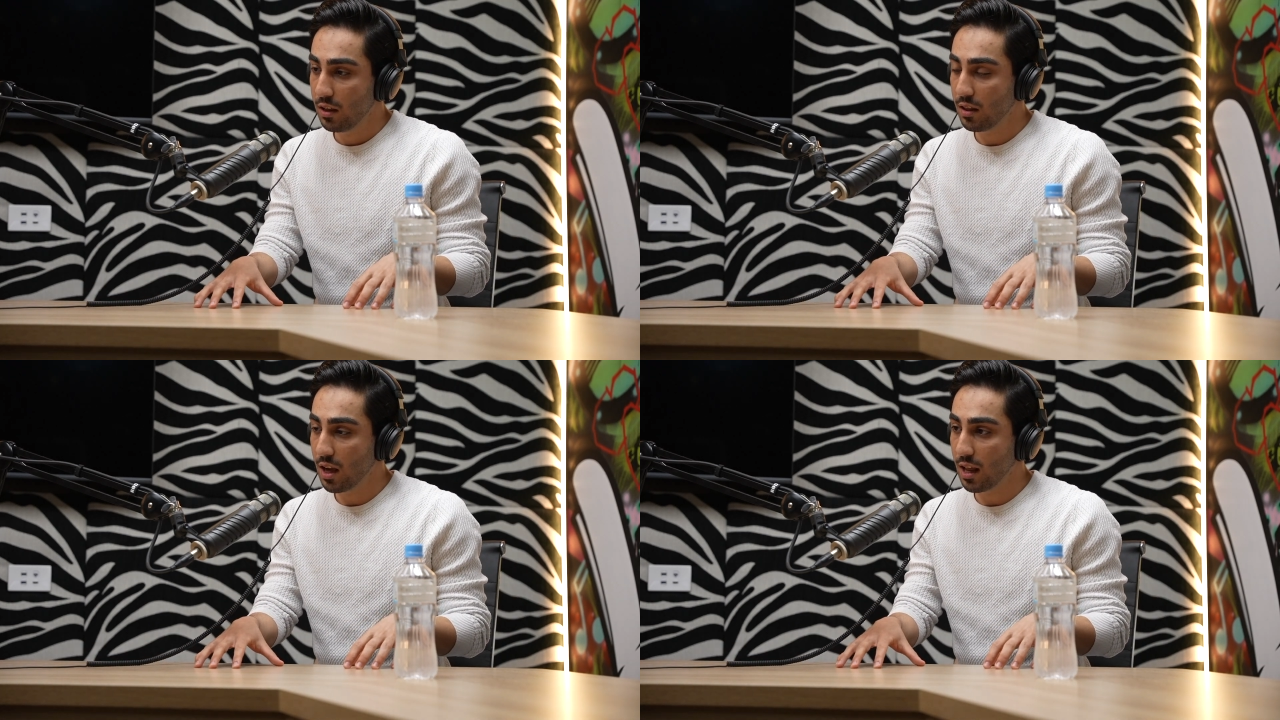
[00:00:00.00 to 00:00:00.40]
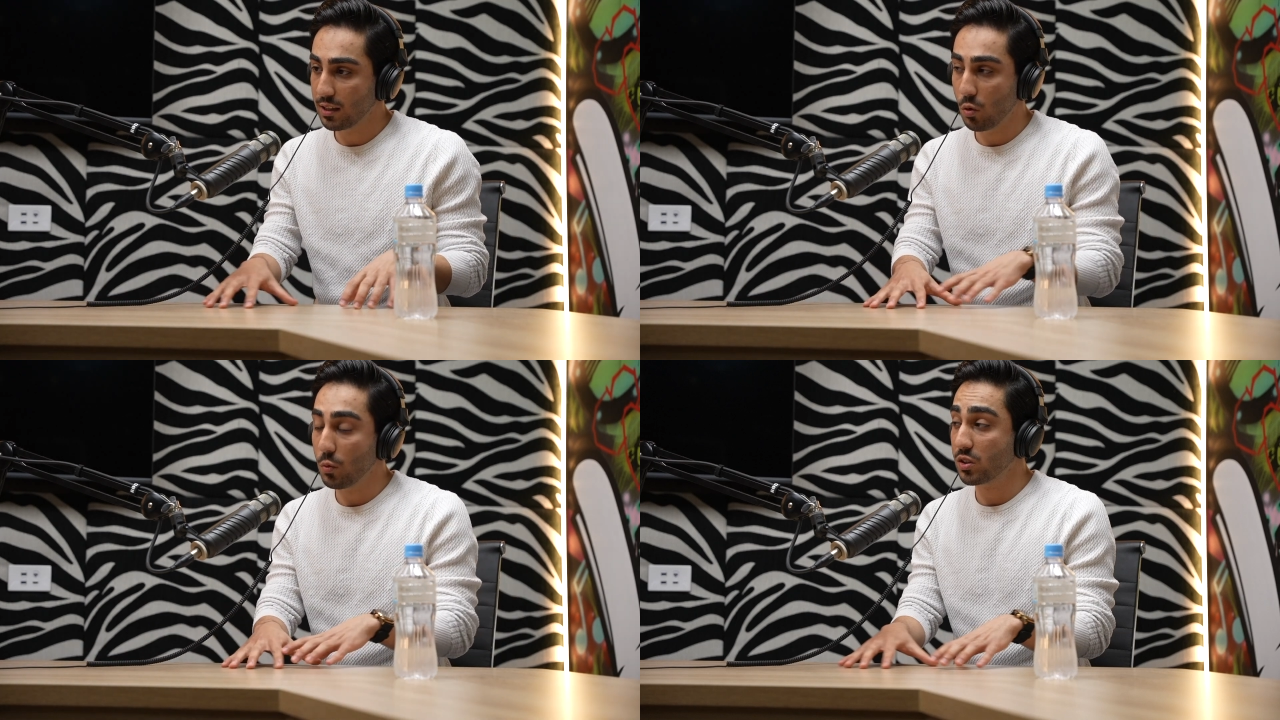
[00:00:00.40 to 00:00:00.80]
then
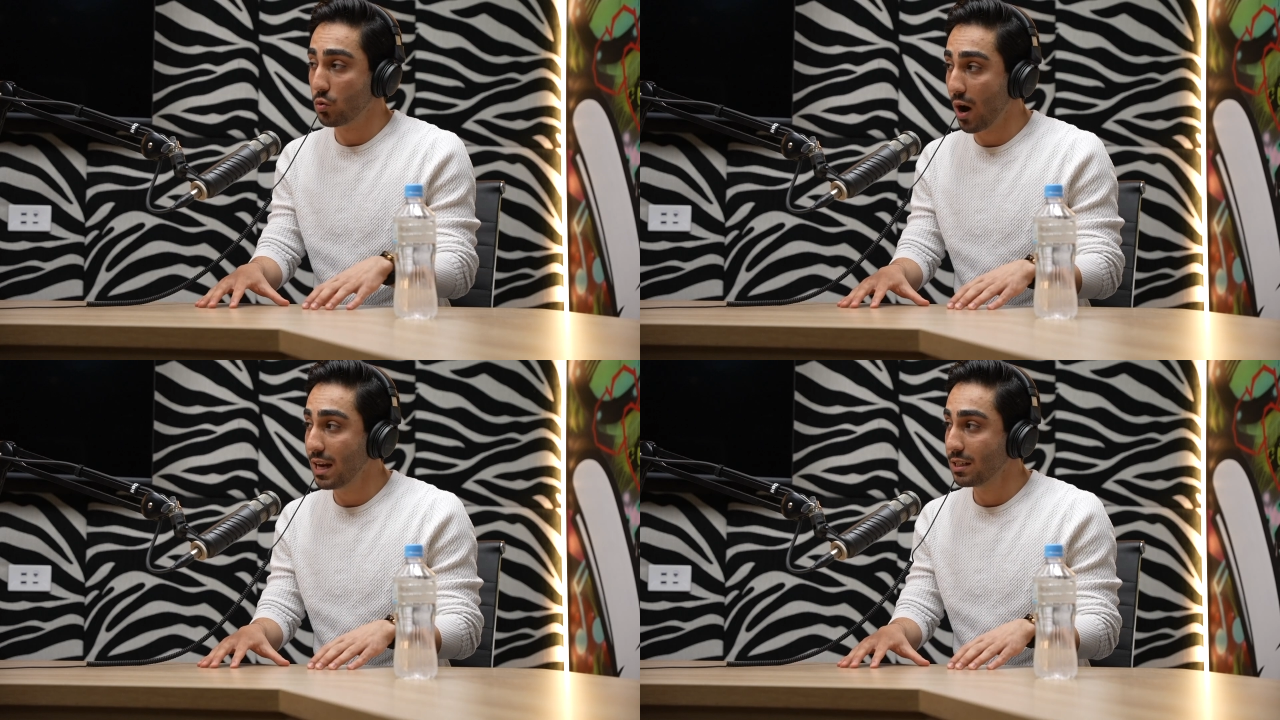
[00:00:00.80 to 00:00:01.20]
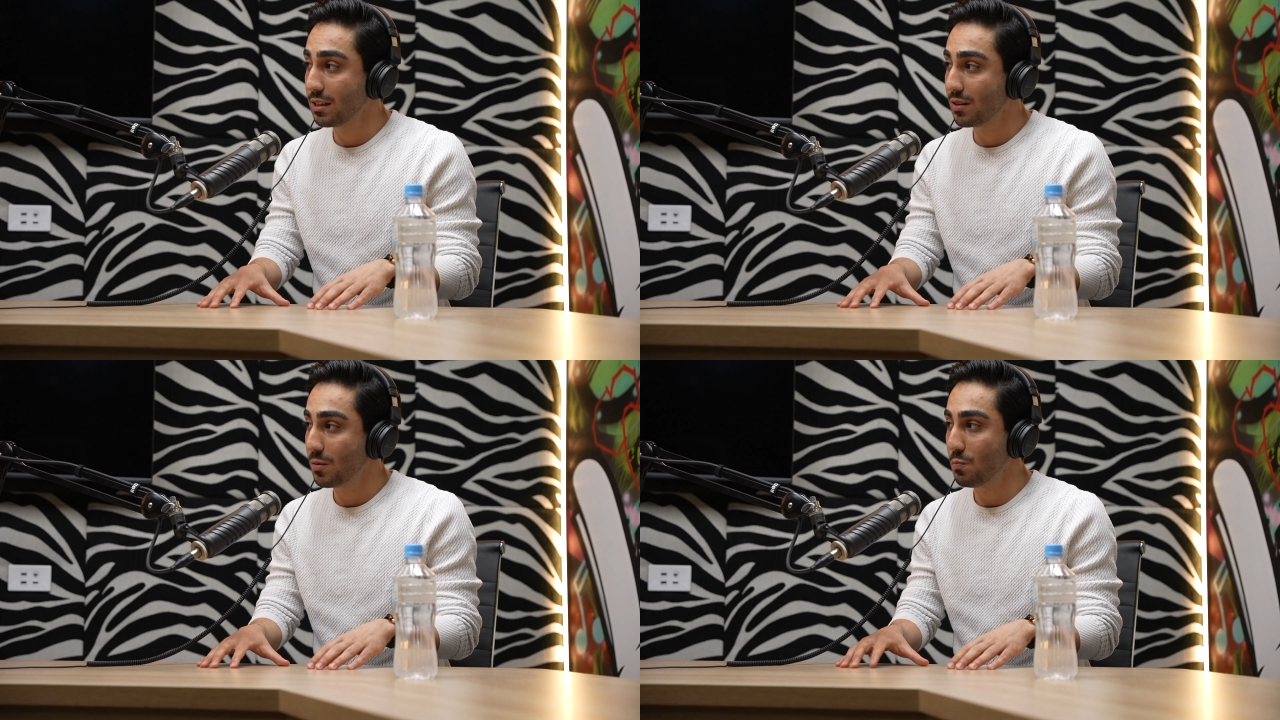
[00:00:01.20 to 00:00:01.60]
that's always great.
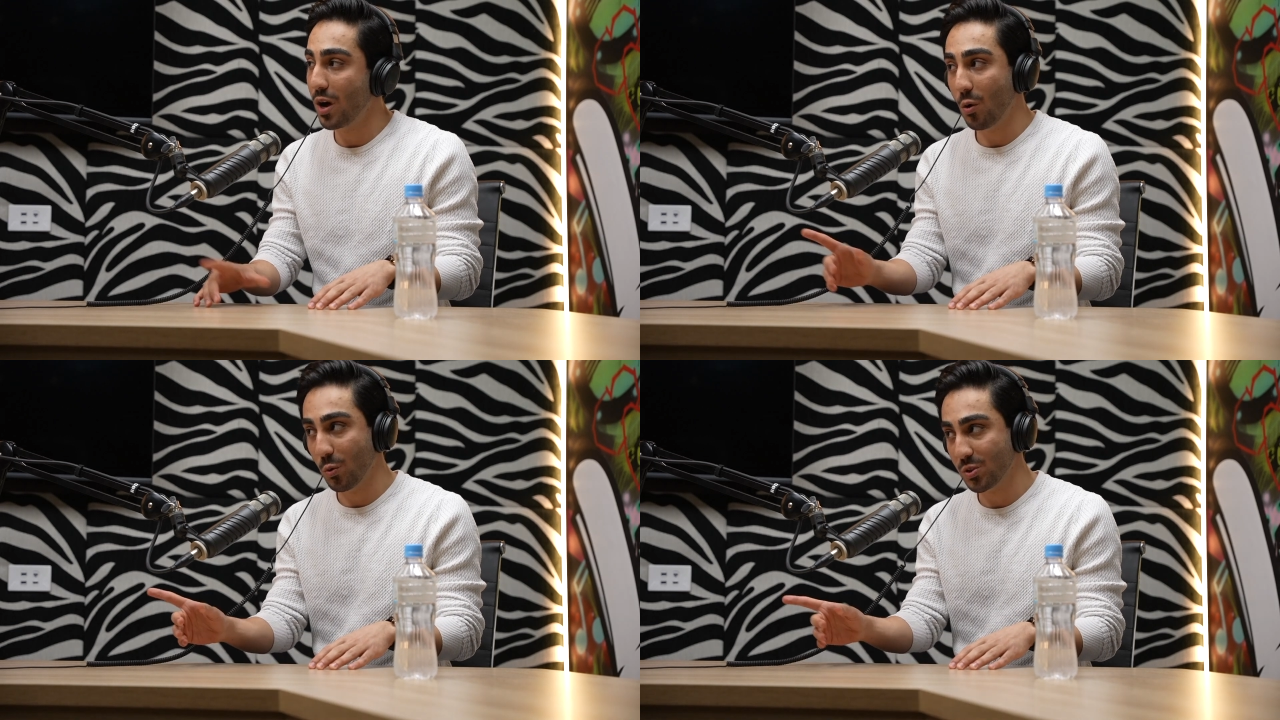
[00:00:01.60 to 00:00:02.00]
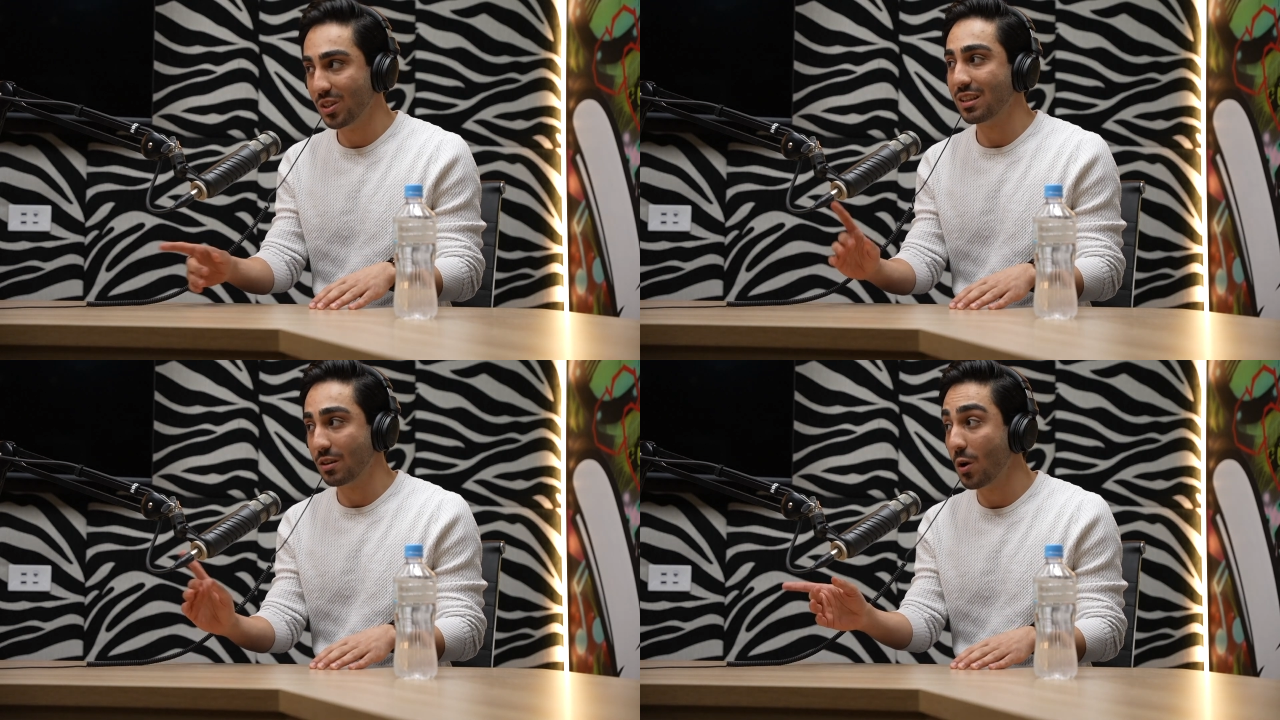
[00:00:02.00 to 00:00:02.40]
But
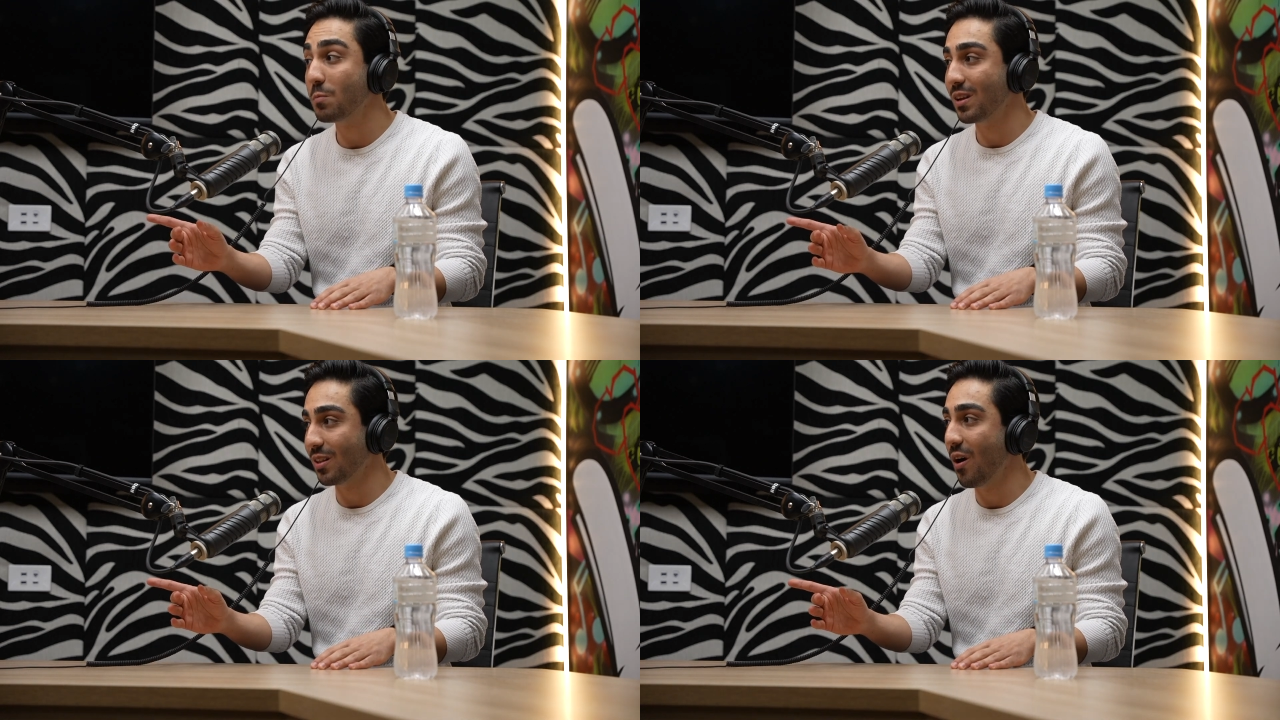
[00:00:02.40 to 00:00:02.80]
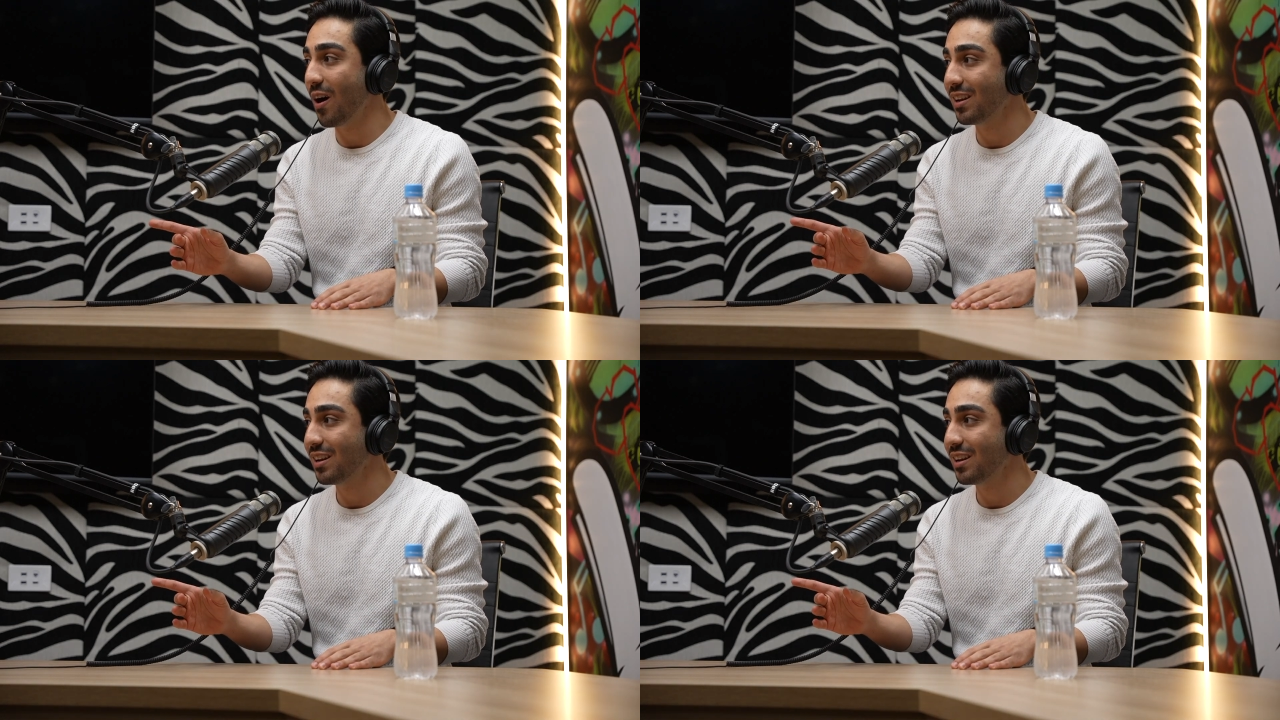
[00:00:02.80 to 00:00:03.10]
also, there's got to be a line.